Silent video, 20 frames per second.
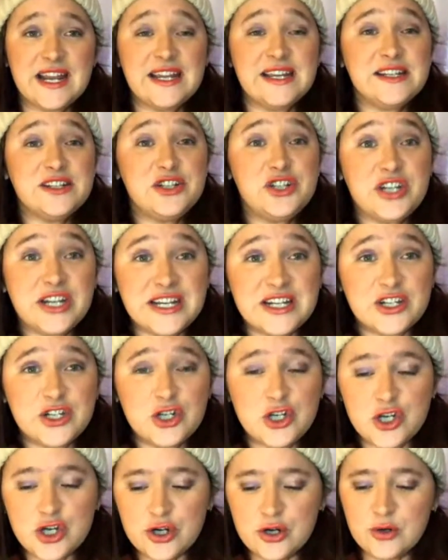She's
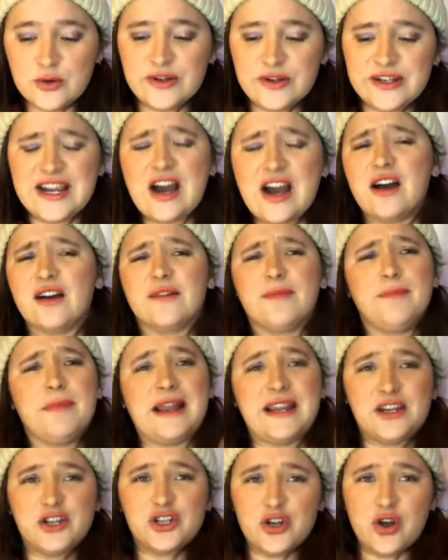new. Yeah,
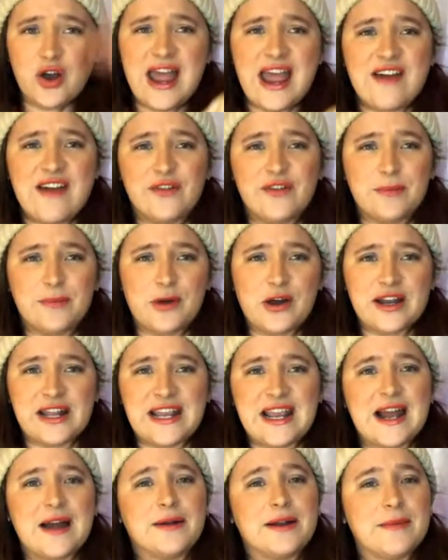make sure
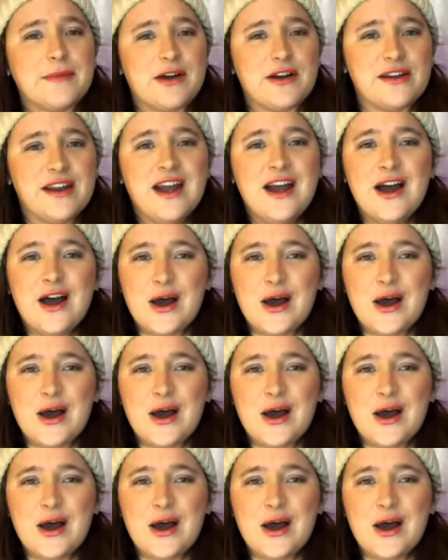everybody, come on,